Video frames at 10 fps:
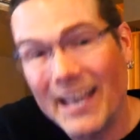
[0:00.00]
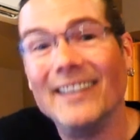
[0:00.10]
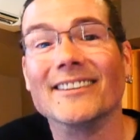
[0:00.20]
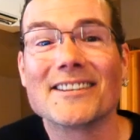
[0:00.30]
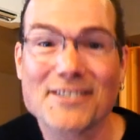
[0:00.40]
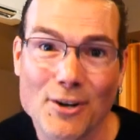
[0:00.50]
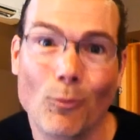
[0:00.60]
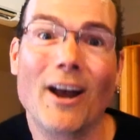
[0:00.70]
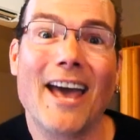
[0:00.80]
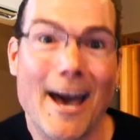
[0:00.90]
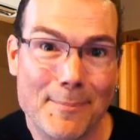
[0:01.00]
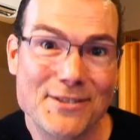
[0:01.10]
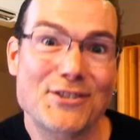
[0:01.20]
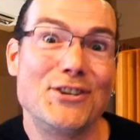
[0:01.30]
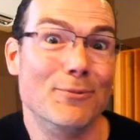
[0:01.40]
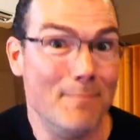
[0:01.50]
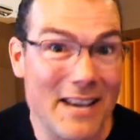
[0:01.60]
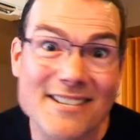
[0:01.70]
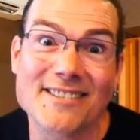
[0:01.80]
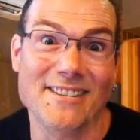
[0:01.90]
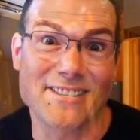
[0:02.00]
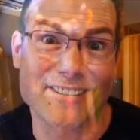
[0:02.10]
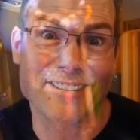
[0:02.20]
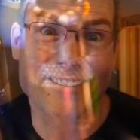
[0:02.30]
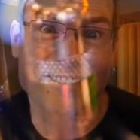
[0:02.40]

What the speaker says: and listen to what happens to your mixes.